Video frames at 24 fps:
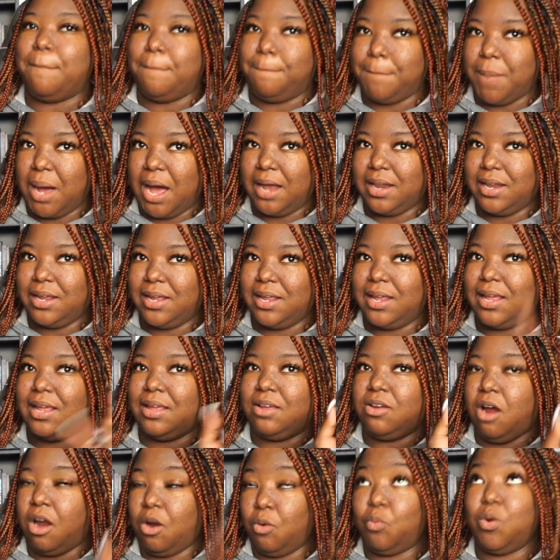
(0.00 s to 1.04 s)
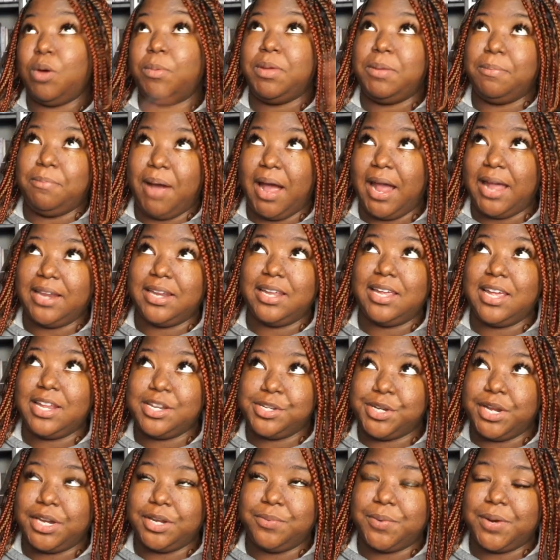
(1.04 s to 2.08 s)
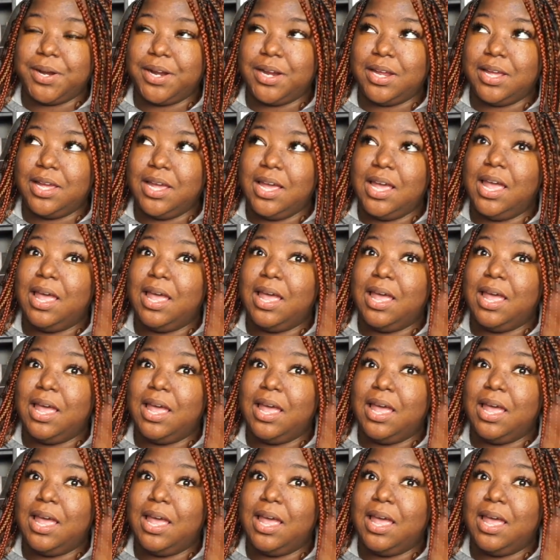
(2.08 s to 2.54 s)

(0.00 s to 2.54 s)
bought it, or will be buying it in January.